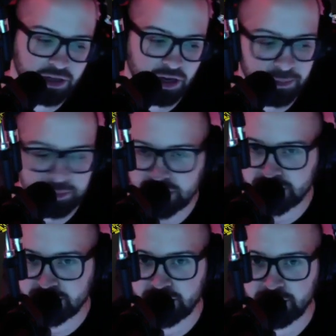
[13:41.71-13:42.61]
upbeat
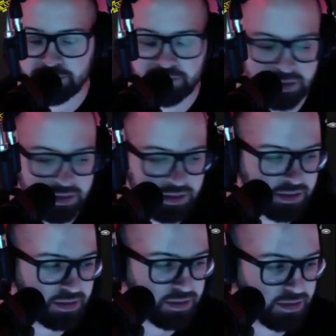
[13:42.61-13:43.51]
stuff,
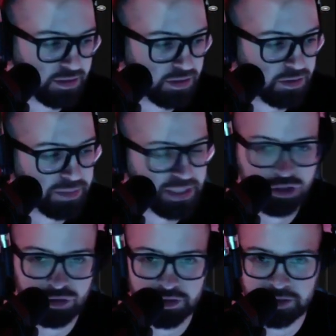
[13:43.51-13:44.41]
and,
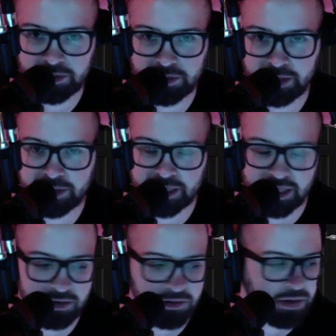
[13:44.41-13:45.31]
mainstream type
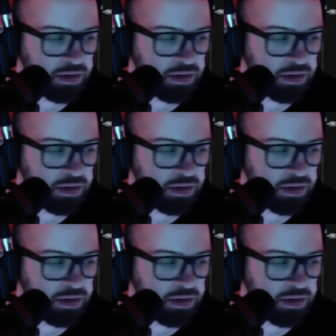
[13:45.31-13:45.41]
sound.